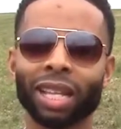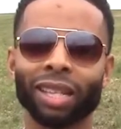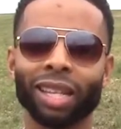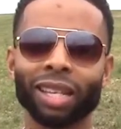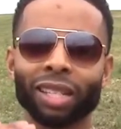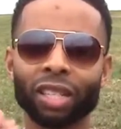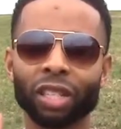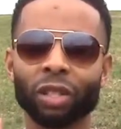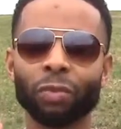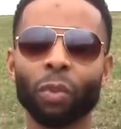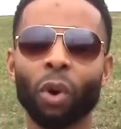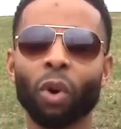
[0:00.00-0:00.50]

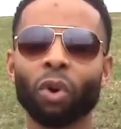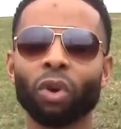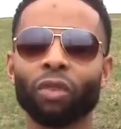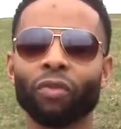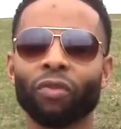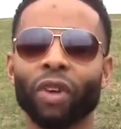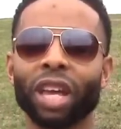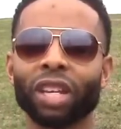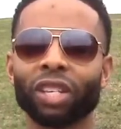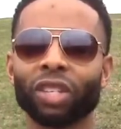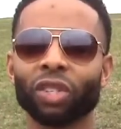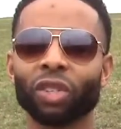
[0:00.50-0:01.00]
This is
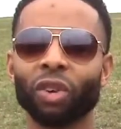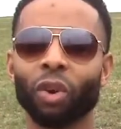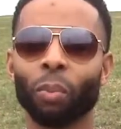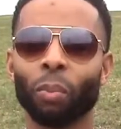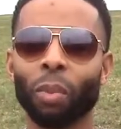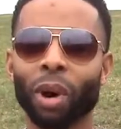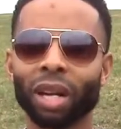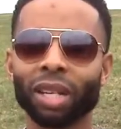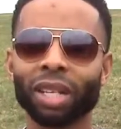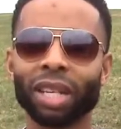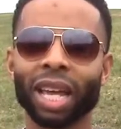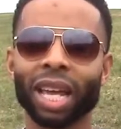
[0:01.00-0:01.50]

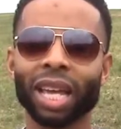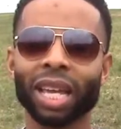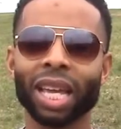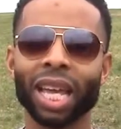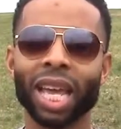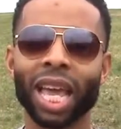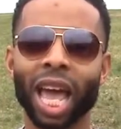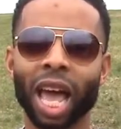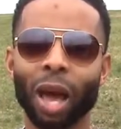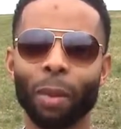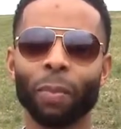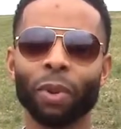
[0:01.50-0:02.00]
Motivational Monday,
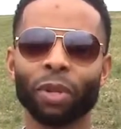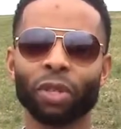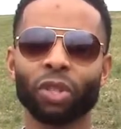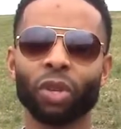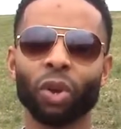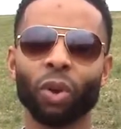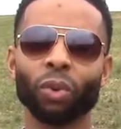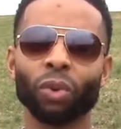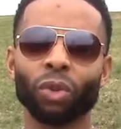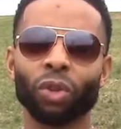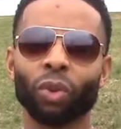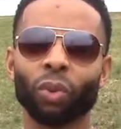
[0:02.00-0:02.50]

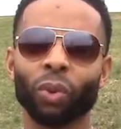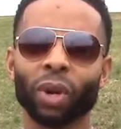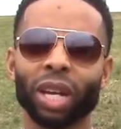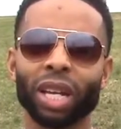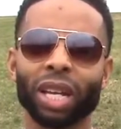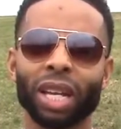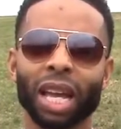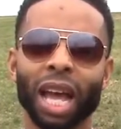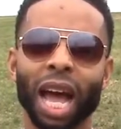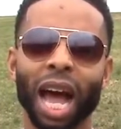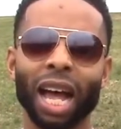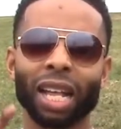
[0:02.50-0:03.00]
episode
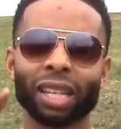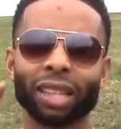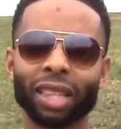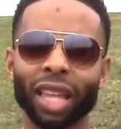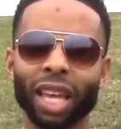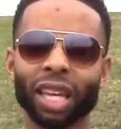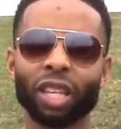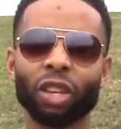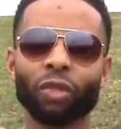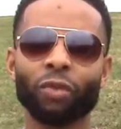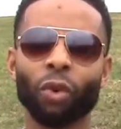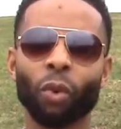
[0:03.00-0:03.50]
three. I
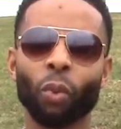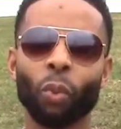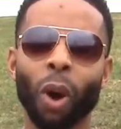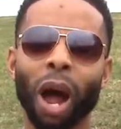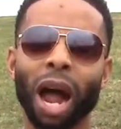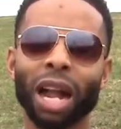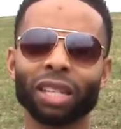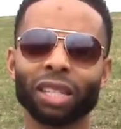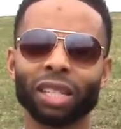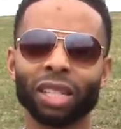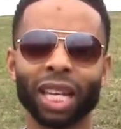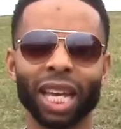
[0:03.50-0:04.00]
thank you for
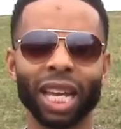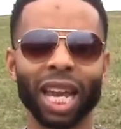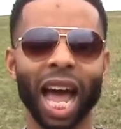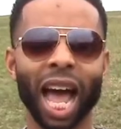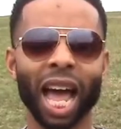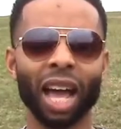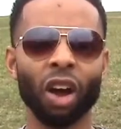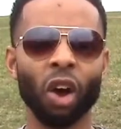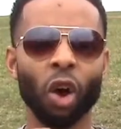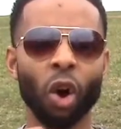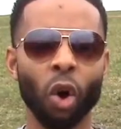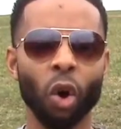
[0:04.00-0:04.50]
watching, and
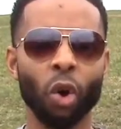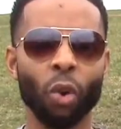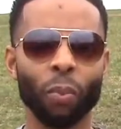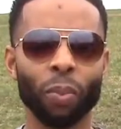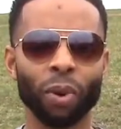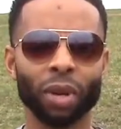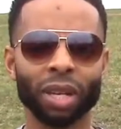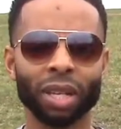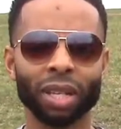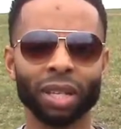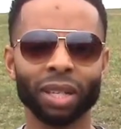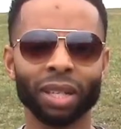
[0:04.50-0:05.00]
I hope
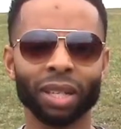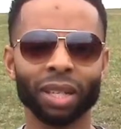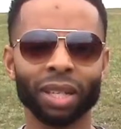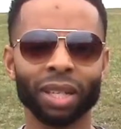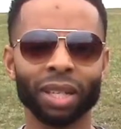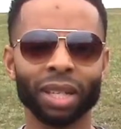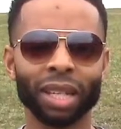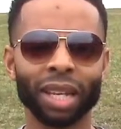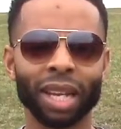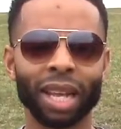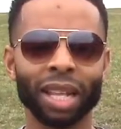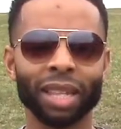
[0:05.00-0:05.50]

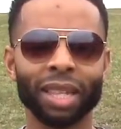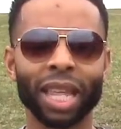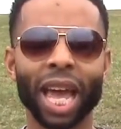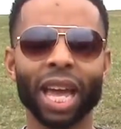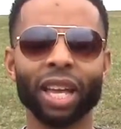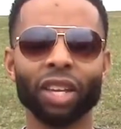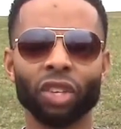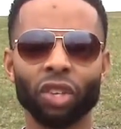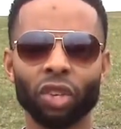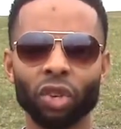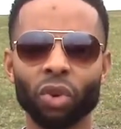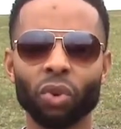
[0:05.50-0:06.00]

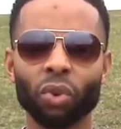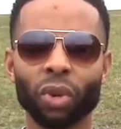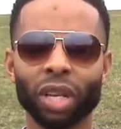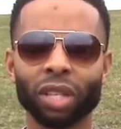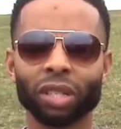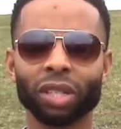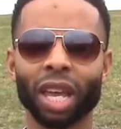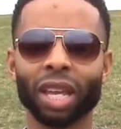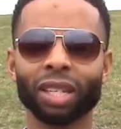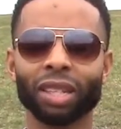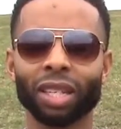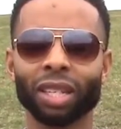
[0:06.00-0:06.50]
that you
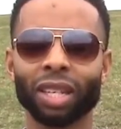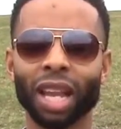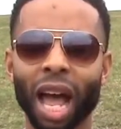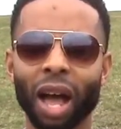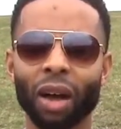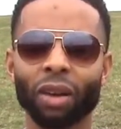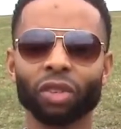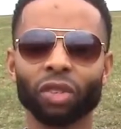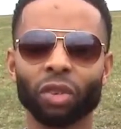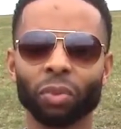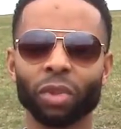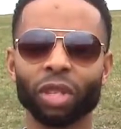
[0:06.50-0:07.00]
can take the
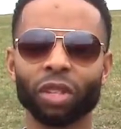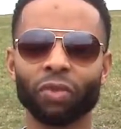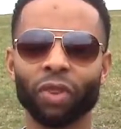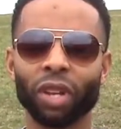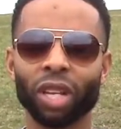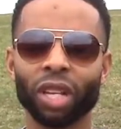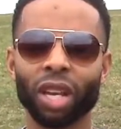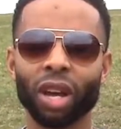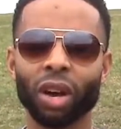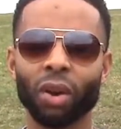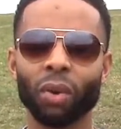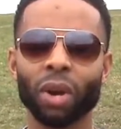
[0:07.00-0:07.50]
knowledge from this
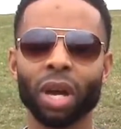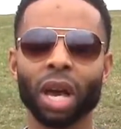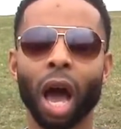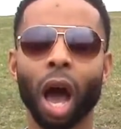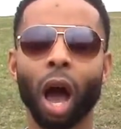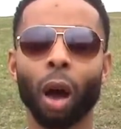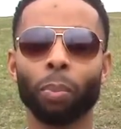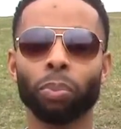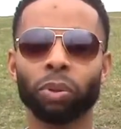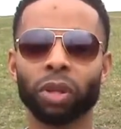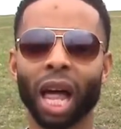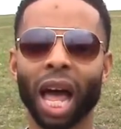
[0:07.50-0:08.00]
video,
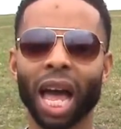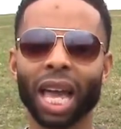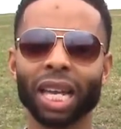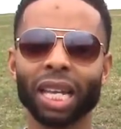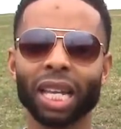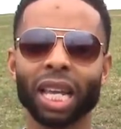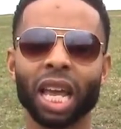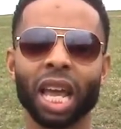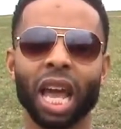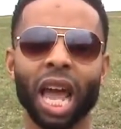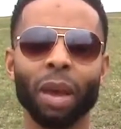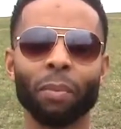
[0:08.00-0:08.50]
apply
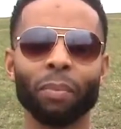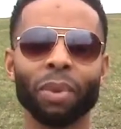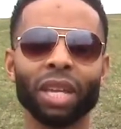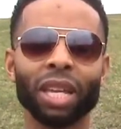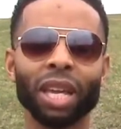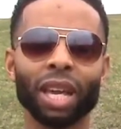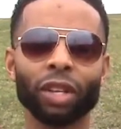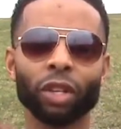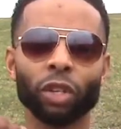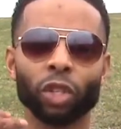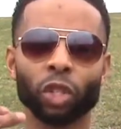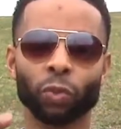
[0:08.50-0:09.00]
it, and
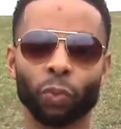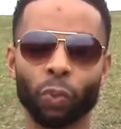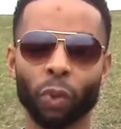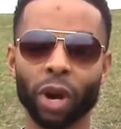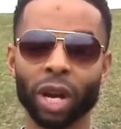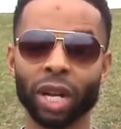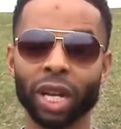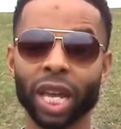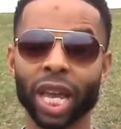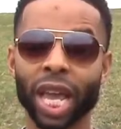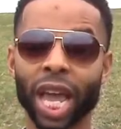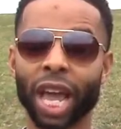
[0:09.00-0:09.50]
begin to
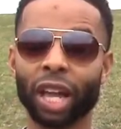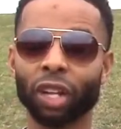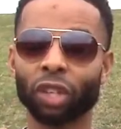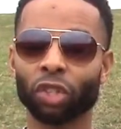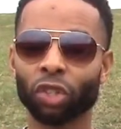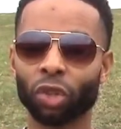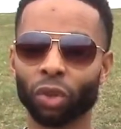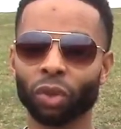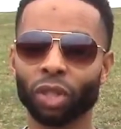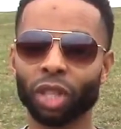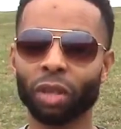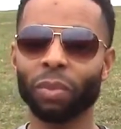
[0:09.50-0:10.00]
sprint
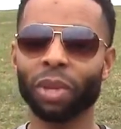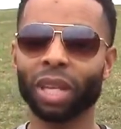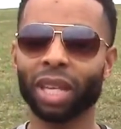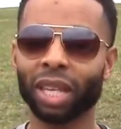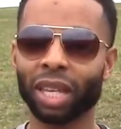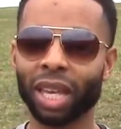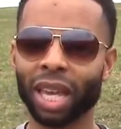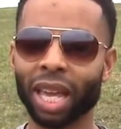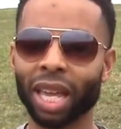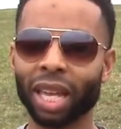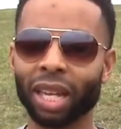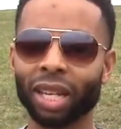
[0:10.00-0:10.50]
and truly
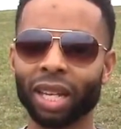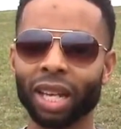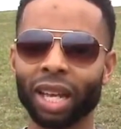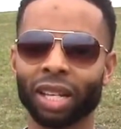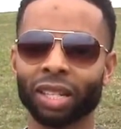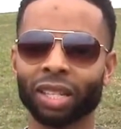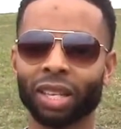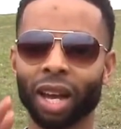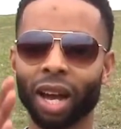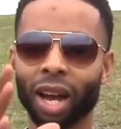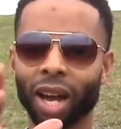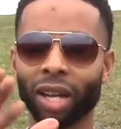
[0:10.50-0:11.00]
begin
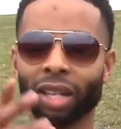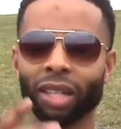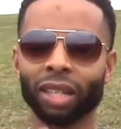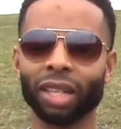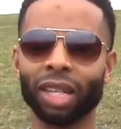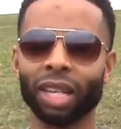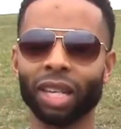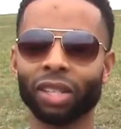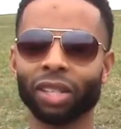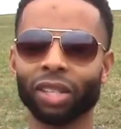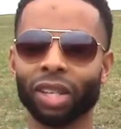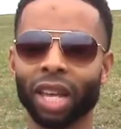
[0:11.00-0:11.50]
to
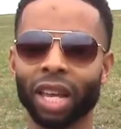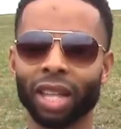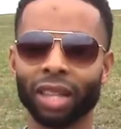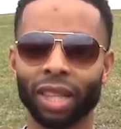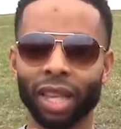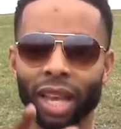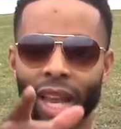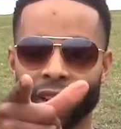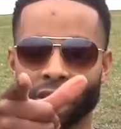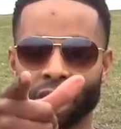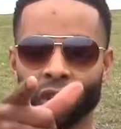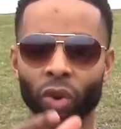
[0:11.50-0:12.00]
unleash
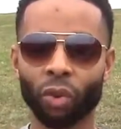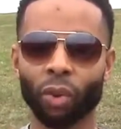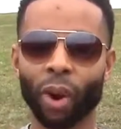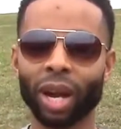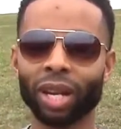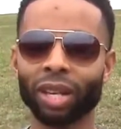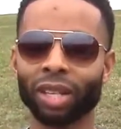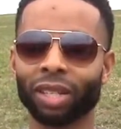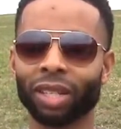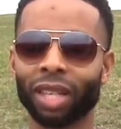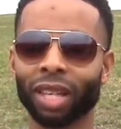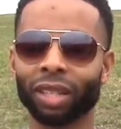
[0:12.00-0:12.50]
the inner
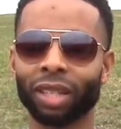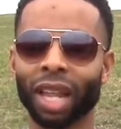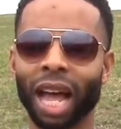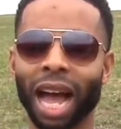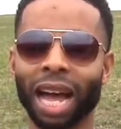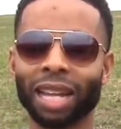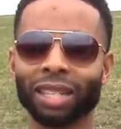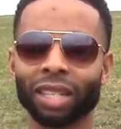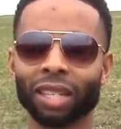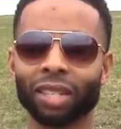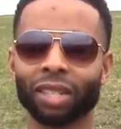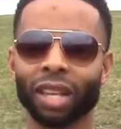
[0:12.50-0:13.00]
greatness that
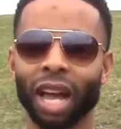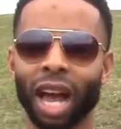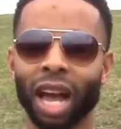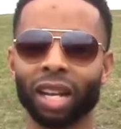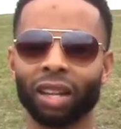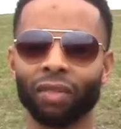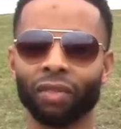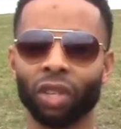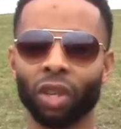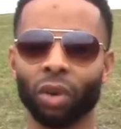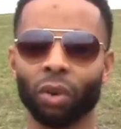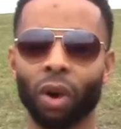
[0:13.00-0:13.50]
lies
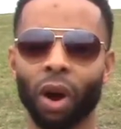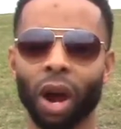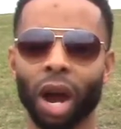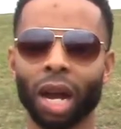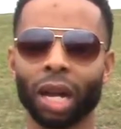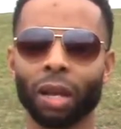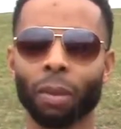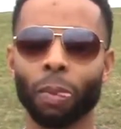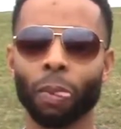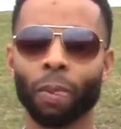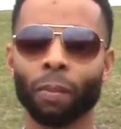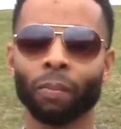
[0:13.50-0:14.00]
inside of you. All
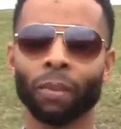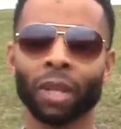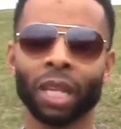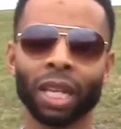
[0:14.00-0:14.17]
right.